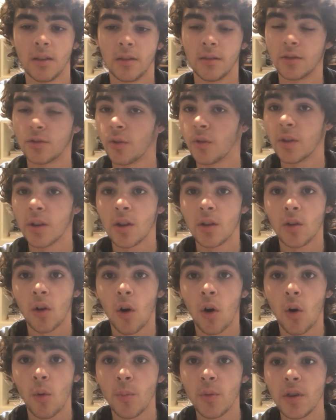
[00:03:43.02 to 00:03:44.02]
So they can
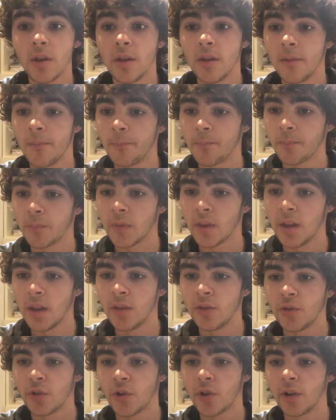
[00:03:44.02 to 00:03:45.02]
all be
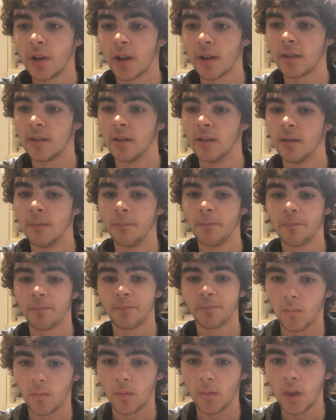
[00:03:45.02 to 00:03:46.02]
interconnected.
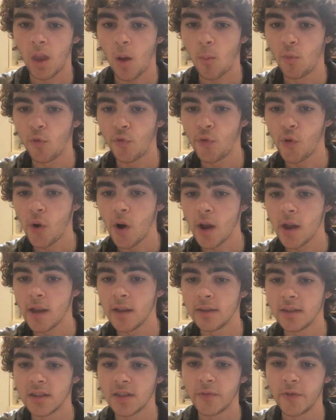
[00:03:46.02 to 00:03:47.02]
Now, before I
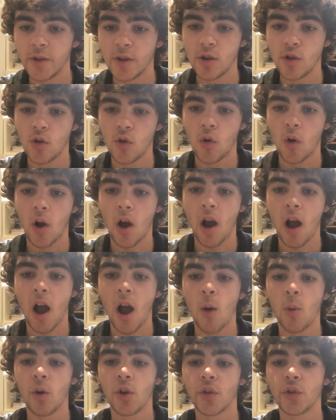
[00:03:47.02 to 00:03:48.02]
end this video,
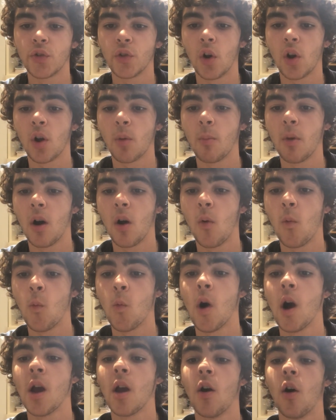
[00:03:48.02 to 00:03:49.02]
I want to talk about
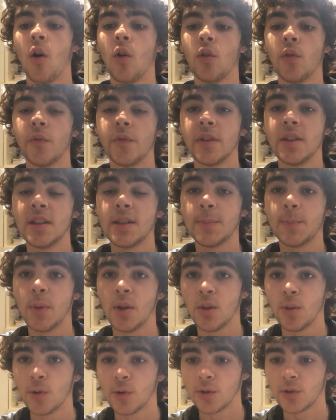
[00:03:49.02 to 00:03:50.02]
why all of these
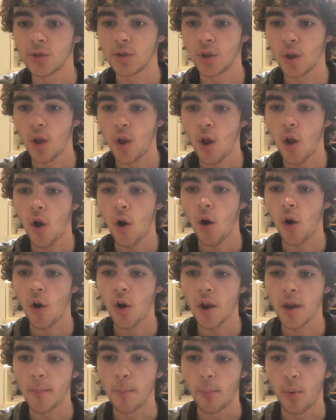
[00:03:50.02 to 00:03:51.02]
pillars
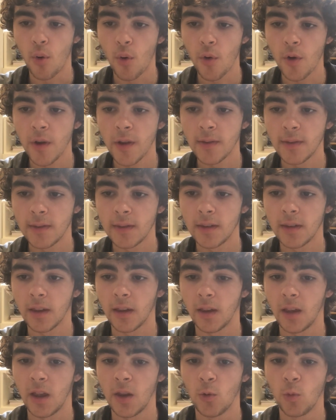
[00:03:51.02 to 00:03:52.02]
are important
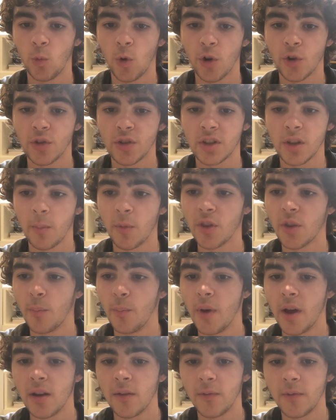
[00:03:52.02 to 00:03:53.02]
and what are some of the
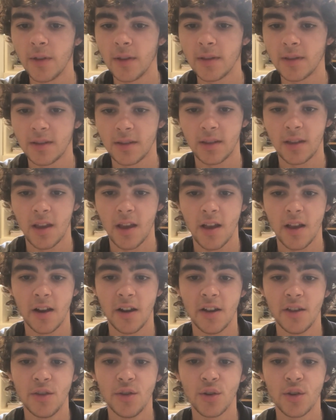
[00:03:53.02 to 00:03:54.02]
benefits
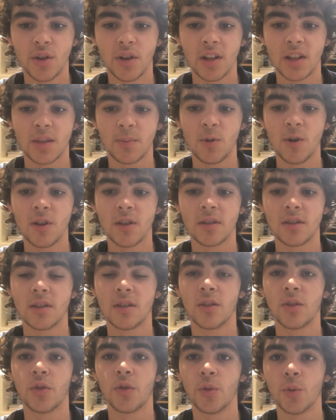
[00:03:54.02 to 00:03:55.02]
you can
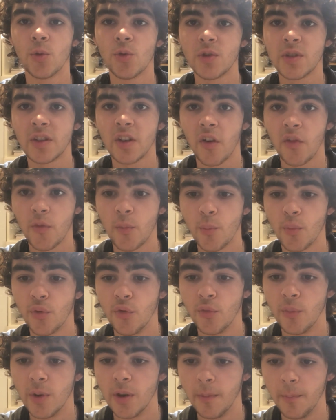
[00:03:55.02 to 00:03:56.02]
experience through
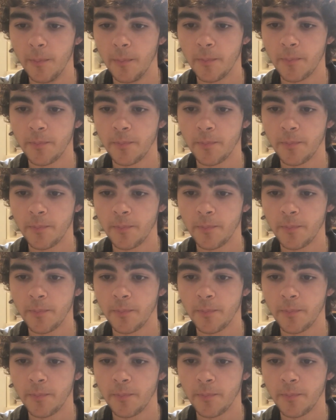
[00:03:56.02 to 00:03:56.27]
self-improvement.